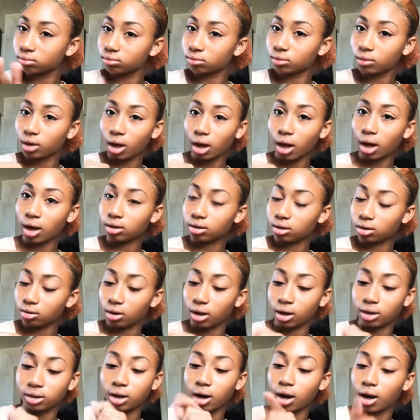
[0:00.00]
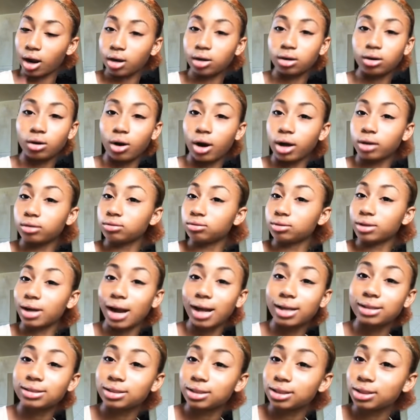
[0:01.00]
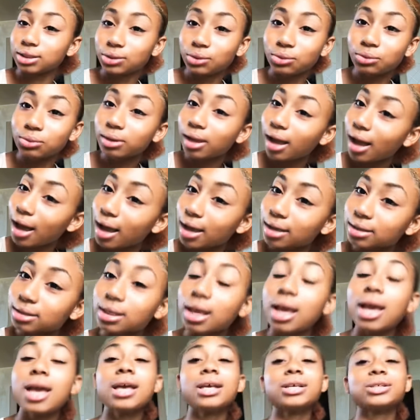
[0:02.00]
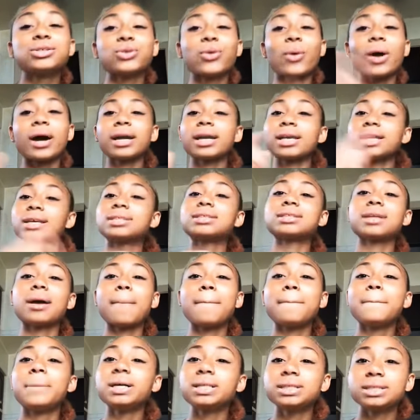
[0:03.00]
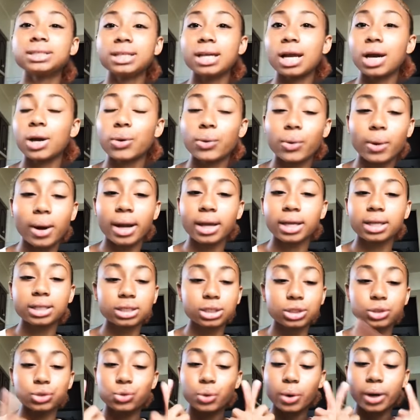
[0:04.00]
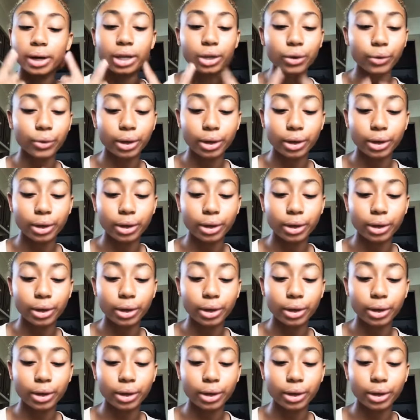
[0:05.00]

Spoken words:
I know I do not see two lines. So I get to busting out crying, just crying.